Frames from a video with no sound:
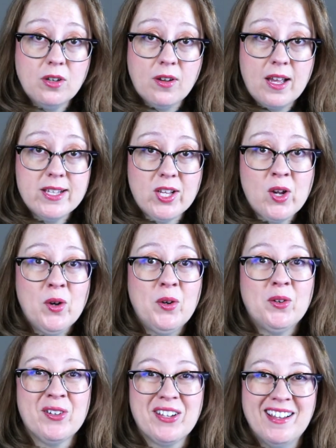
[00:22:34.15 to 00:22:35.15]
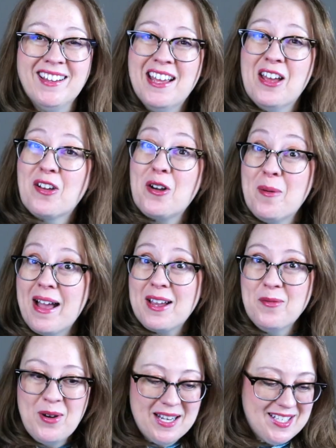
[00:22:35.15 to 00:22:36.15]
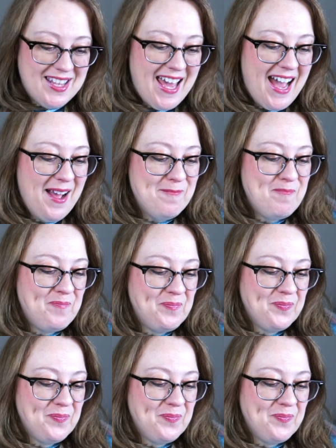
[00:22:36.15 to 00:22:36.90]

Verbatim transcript: Okay, so go back and watch that.